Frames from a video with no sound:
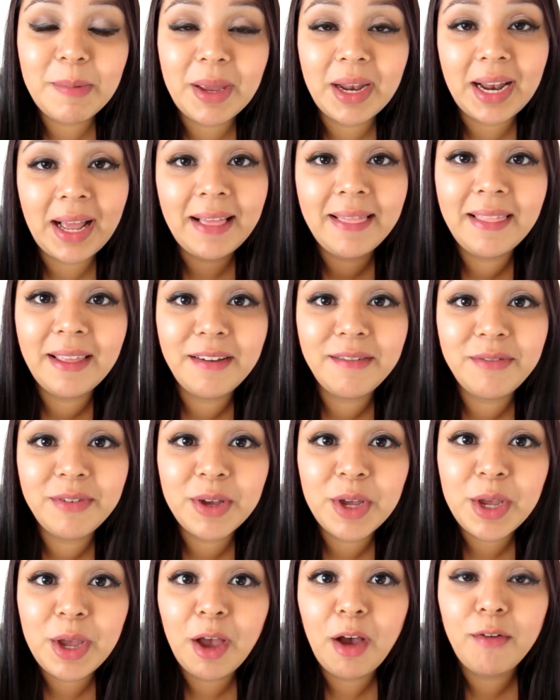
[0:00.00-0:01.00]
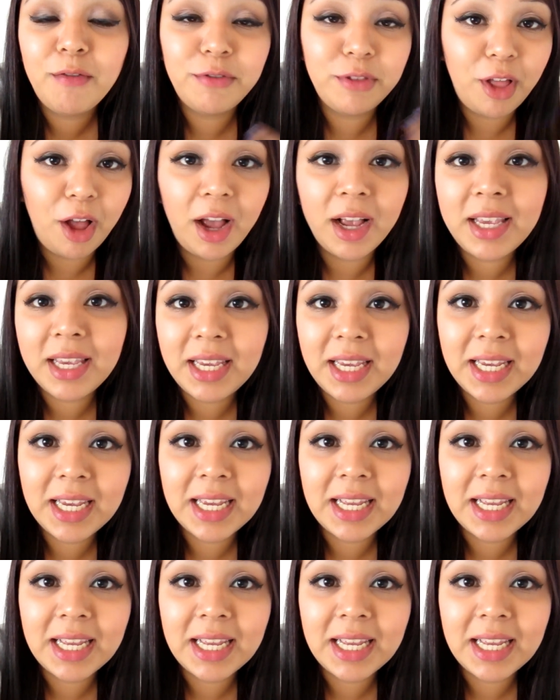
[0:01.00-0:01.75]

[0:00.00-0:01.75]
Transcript: and I love vlogging,